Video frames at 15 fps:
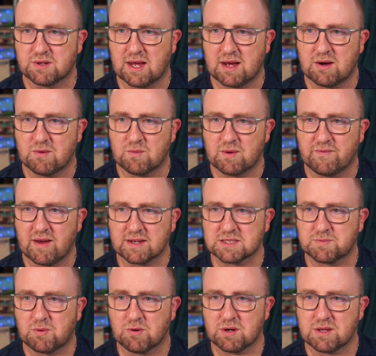so now we've
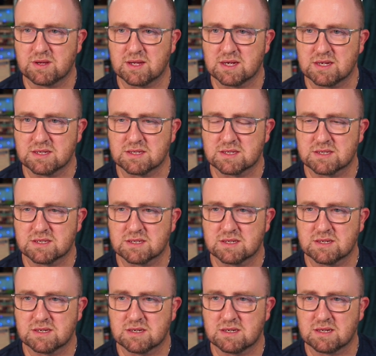exported this
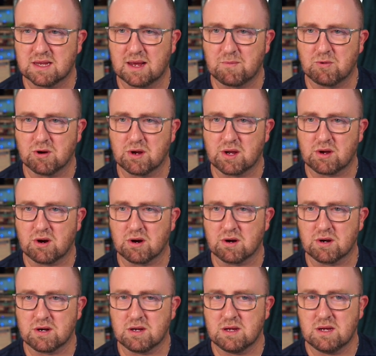library
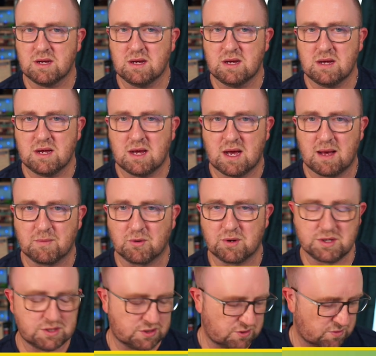card. I'm
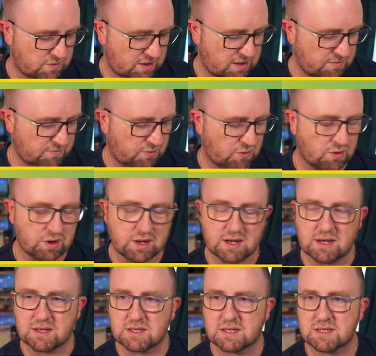going to import
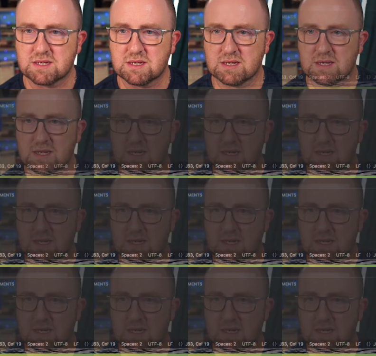it